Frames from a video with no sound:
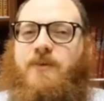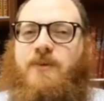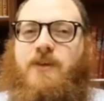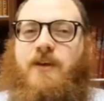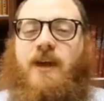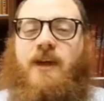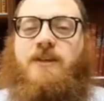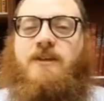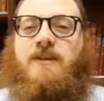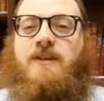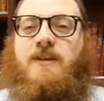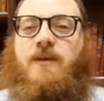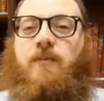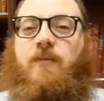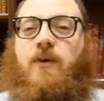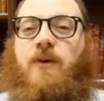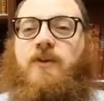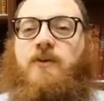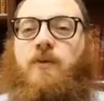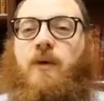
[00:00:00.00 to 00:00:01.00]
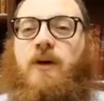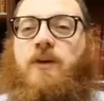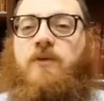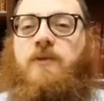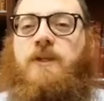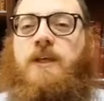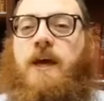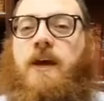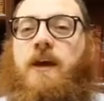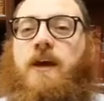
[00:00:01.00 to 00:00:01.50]
Psukei de Zimra is where you
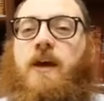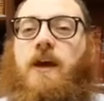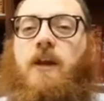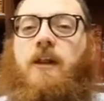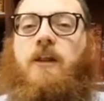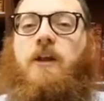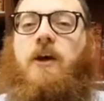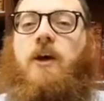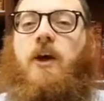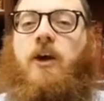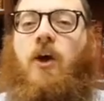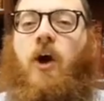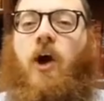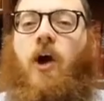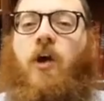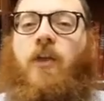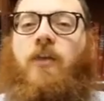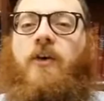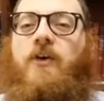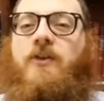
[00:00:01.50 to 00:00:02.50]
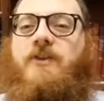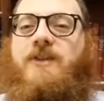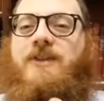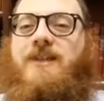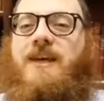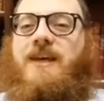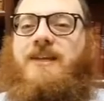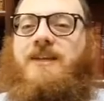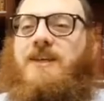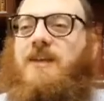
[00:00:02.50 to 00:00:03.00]
say, look at all those
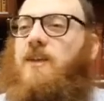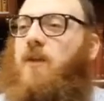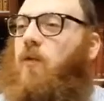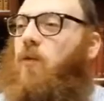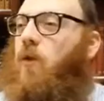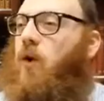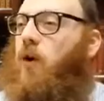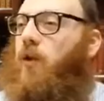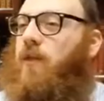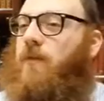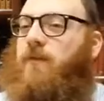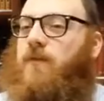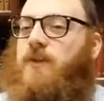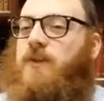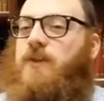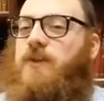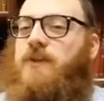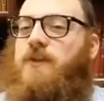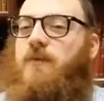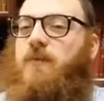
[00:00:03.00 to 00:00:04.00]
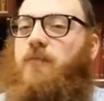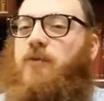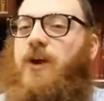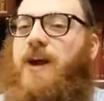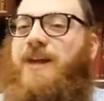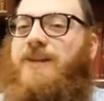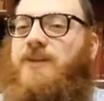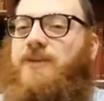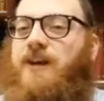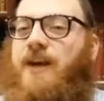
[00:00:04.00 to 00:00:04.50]
things in the world, the verses of
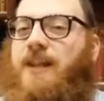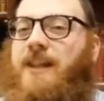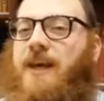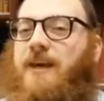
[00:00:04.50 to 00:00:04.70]
praise, right?